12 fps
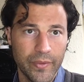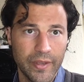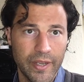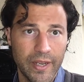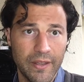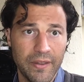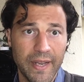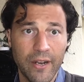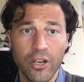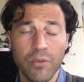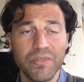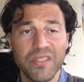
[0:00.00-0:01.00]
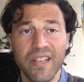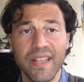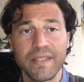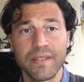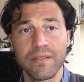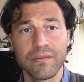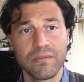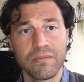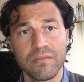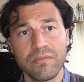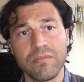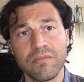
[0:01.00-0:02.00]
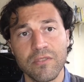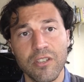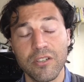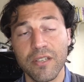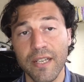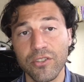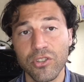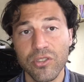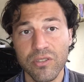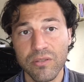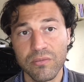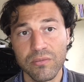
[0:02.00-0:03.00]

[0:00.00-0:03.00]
and the outcome is less contentious.